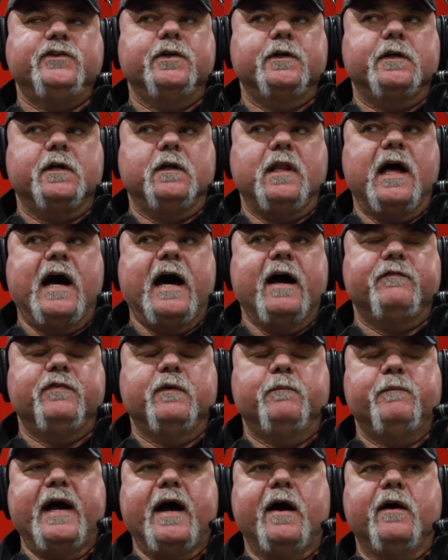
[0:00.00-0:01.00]
took a lot
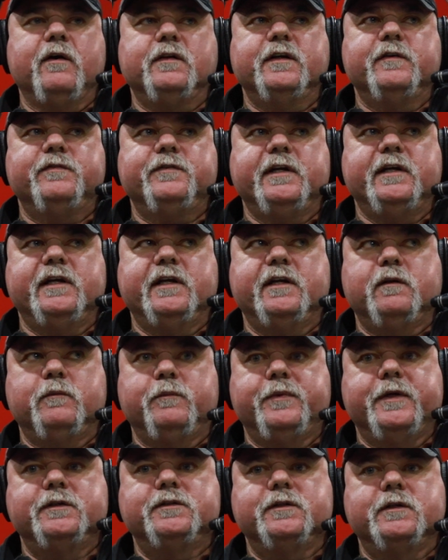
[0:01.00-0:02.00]
from powerlifting
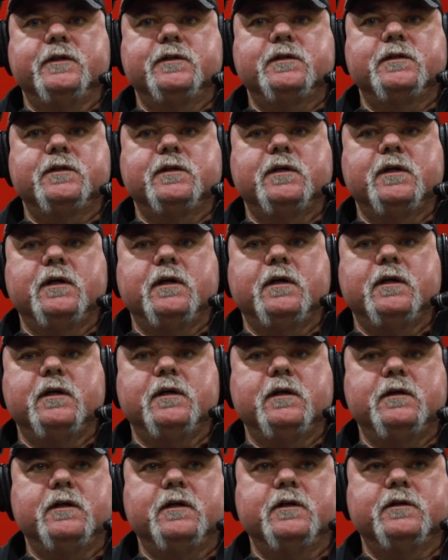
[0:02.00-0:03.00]
into business.
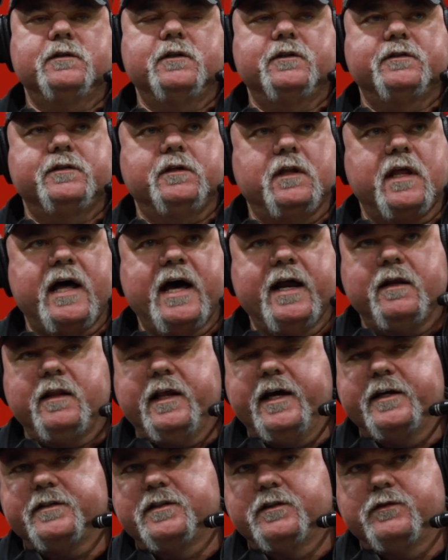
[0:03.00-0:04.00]
There's a lot of
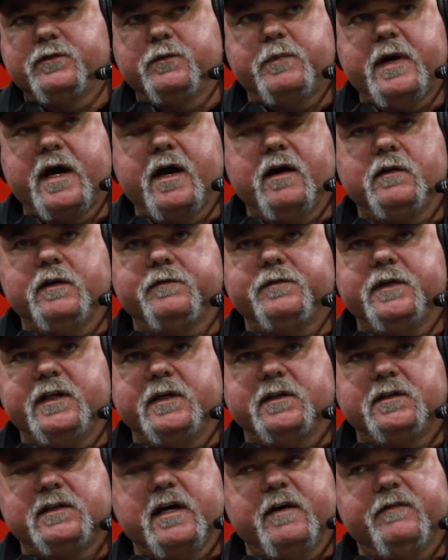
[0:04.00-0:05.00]
lessons from powerlifting
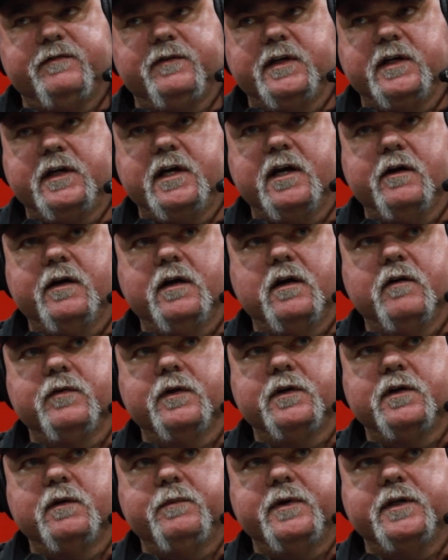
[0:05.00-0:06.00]
that definitely carry
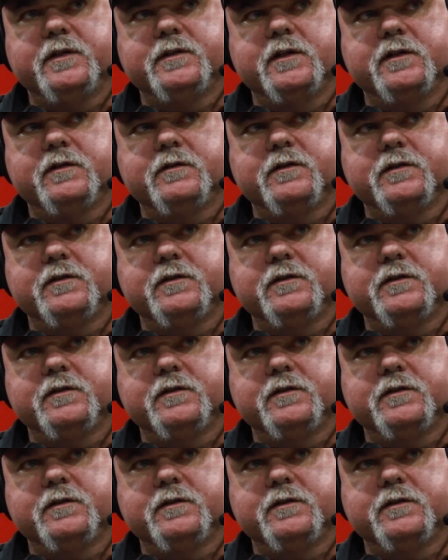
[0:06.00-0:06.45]
over into business.